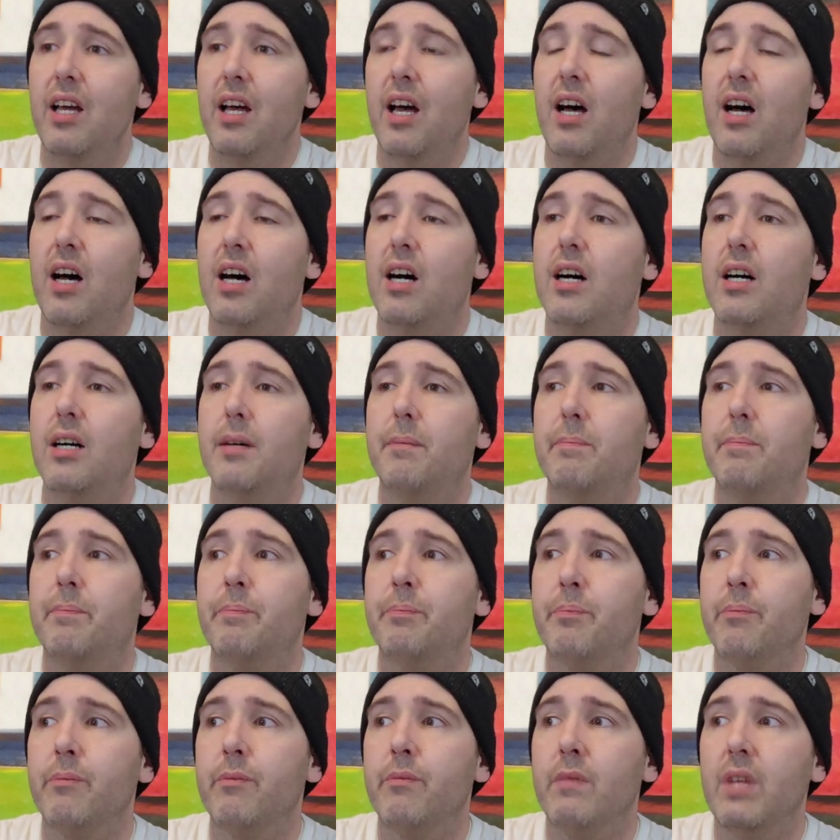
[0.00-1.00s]
Um,
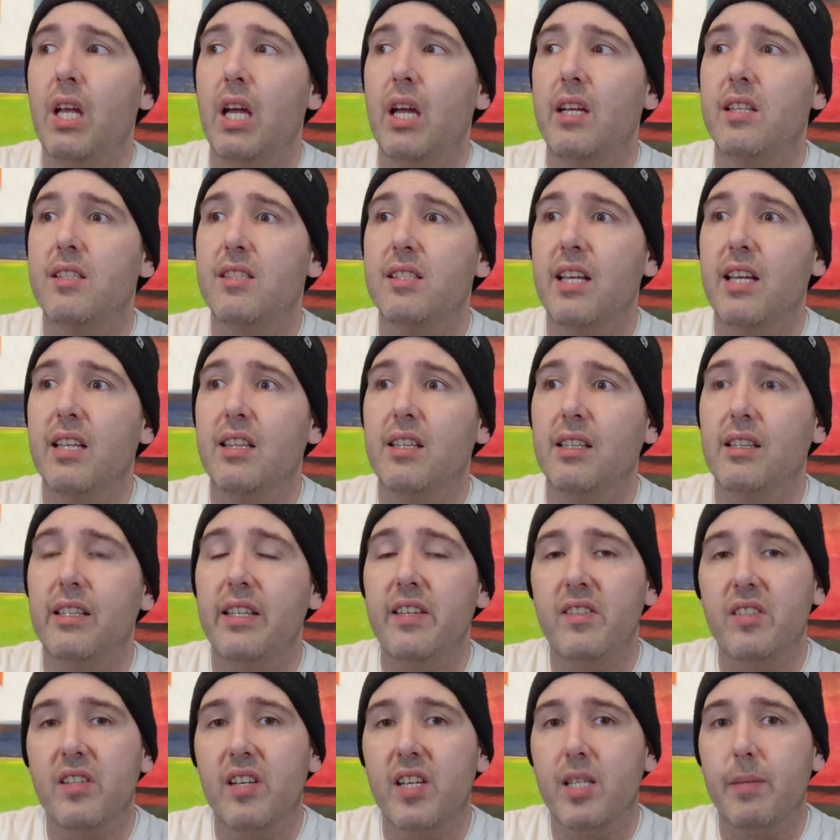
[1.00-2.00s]
it's not the
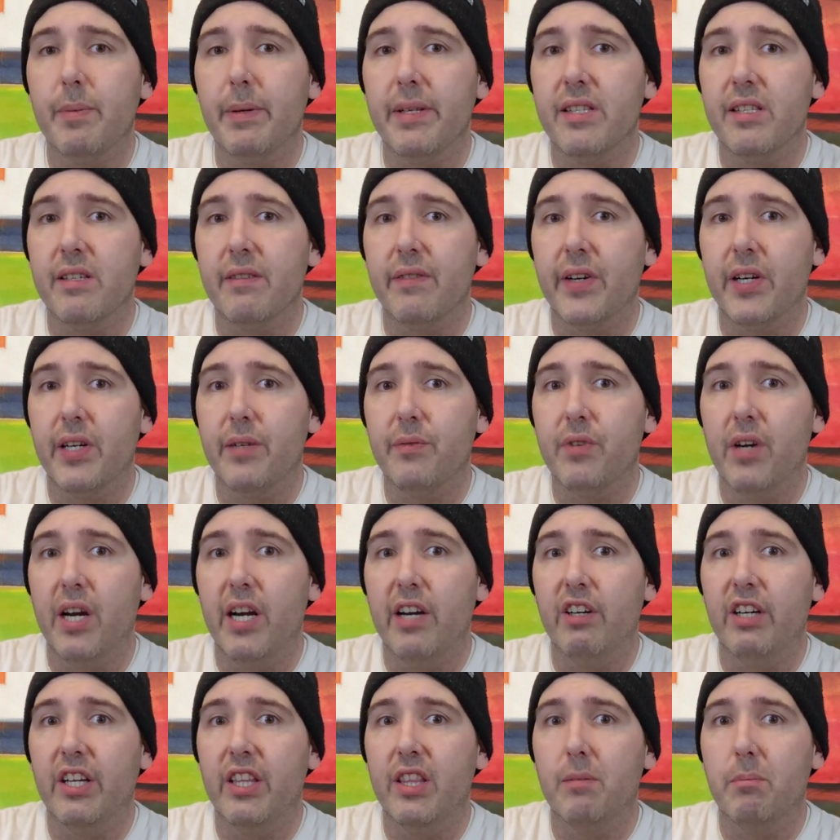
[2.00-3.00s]
least expensive air
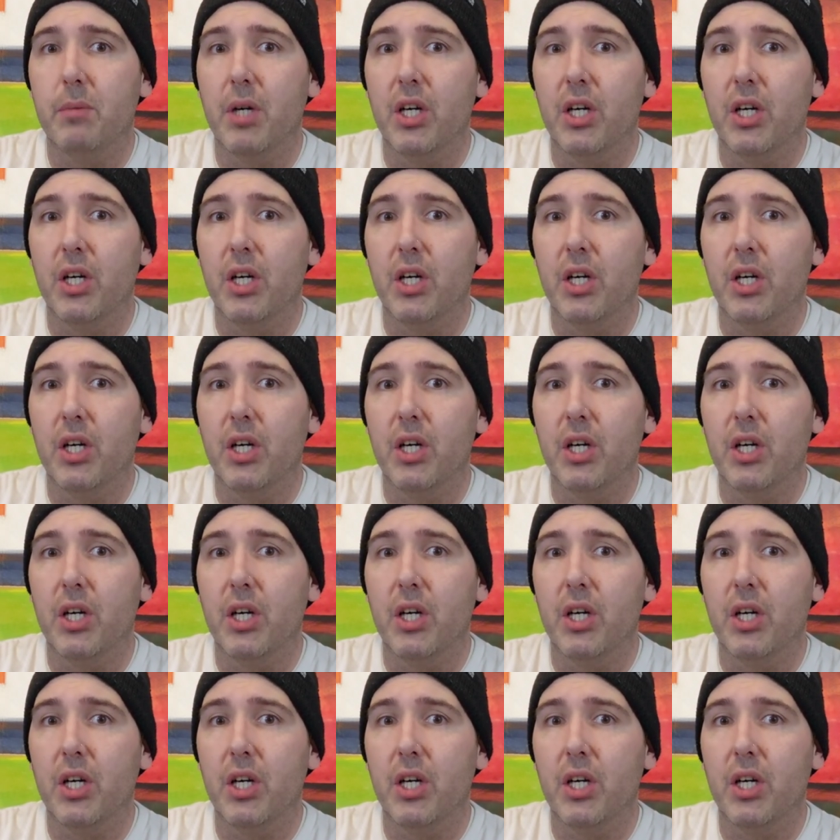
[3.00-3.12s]
fryer on the